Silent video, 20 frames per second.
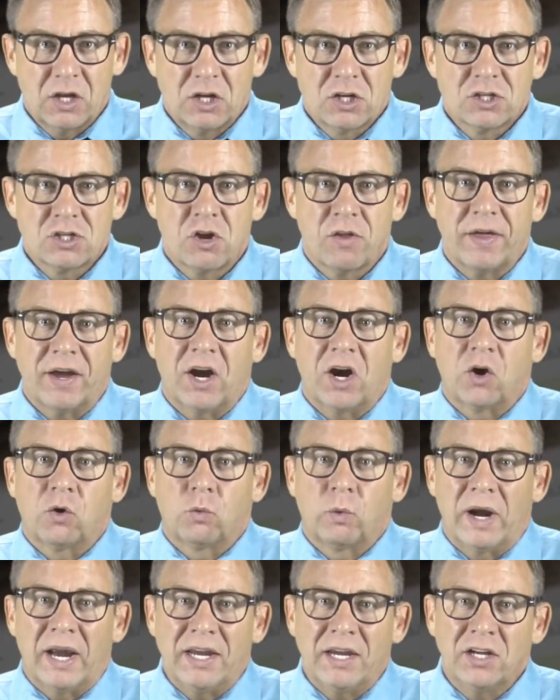So they are
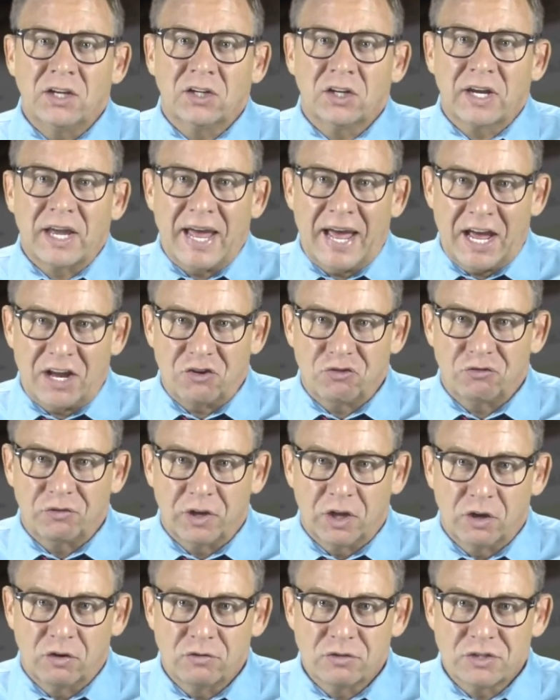regular cash
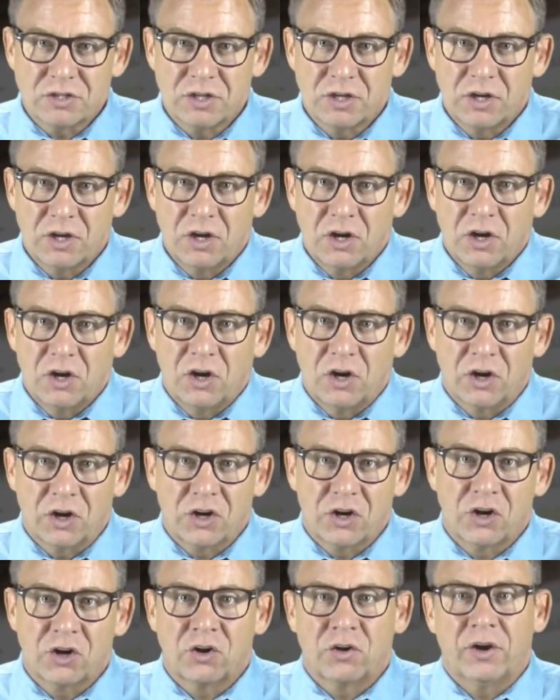flows
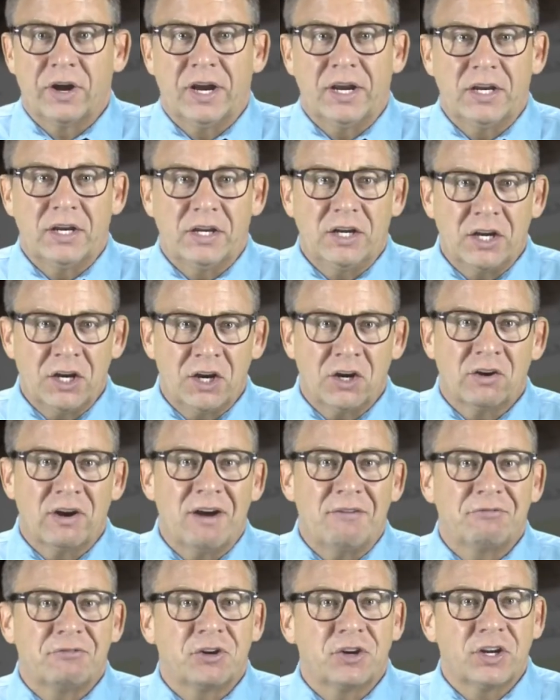occurring year
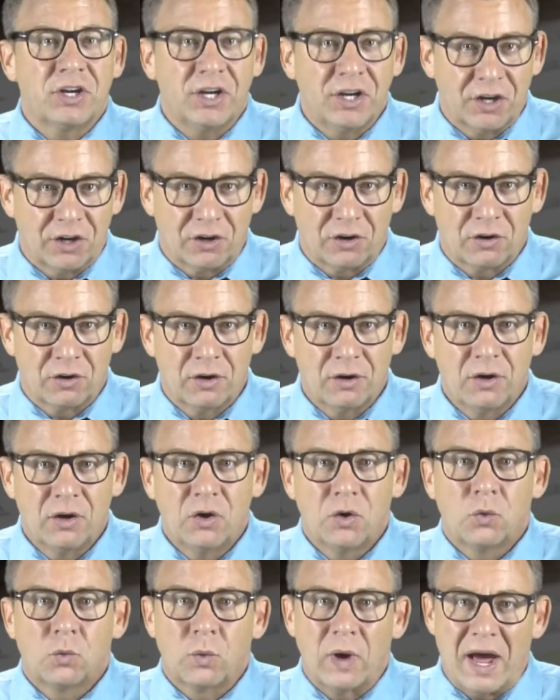after year
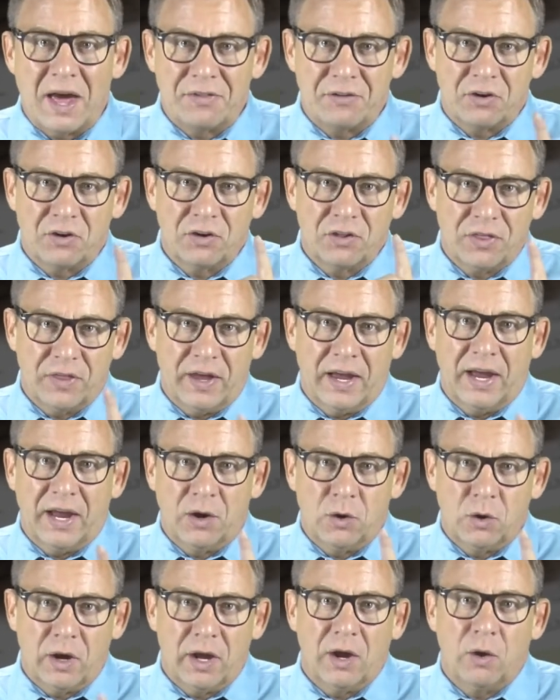rather
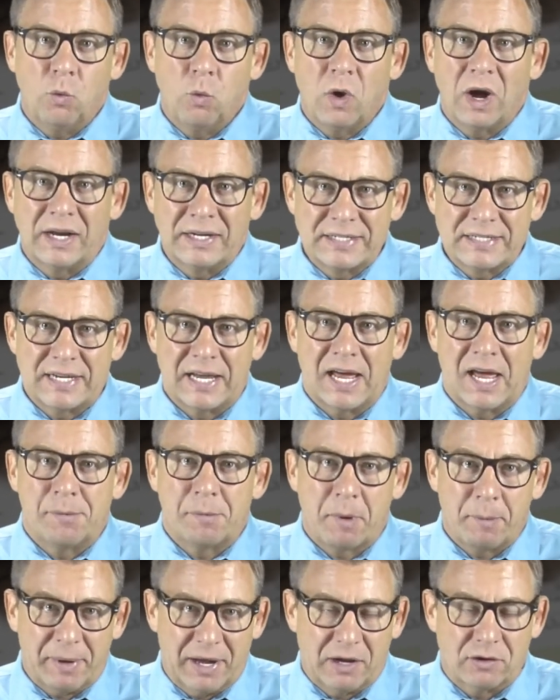than a one-time
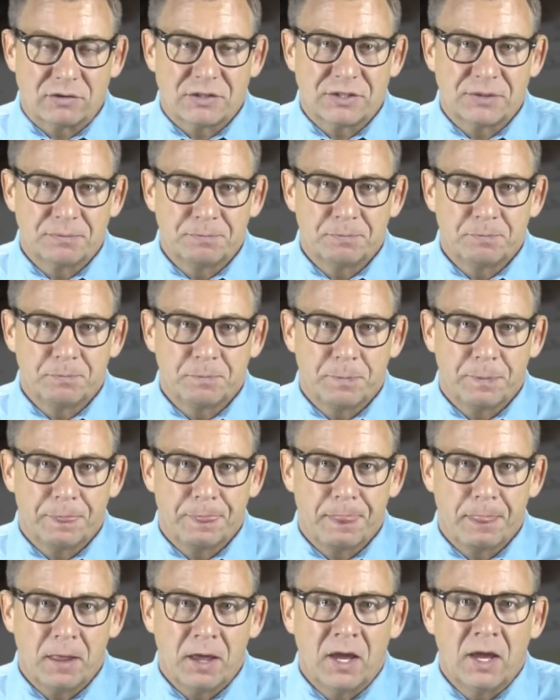amount.
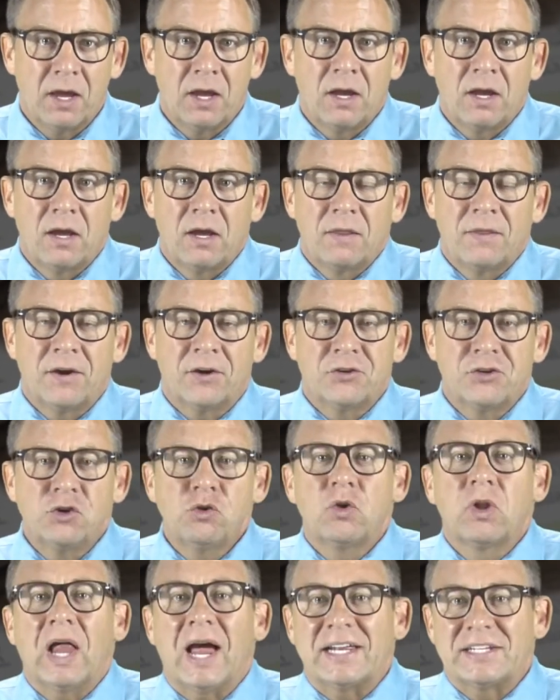There are
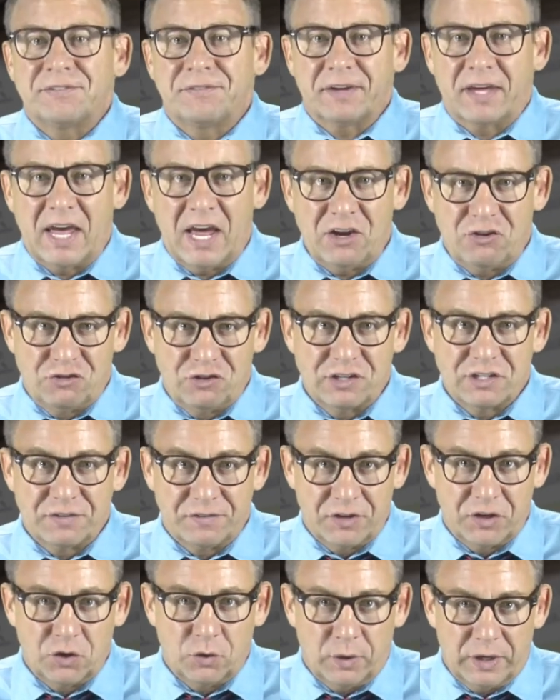two classifications of
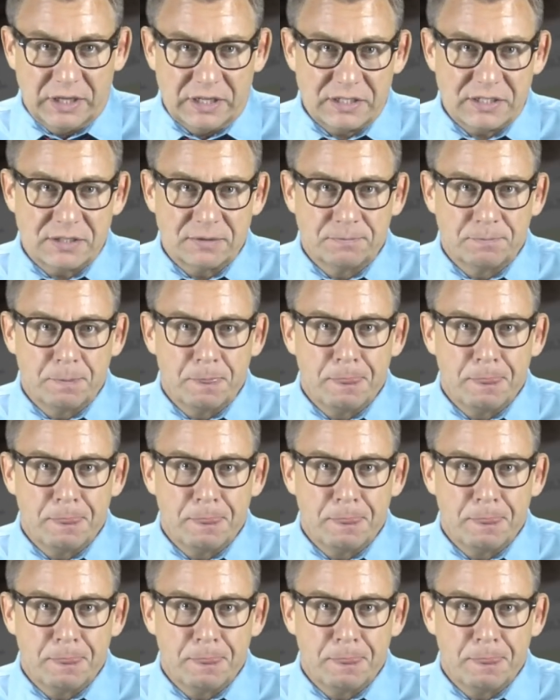annuities.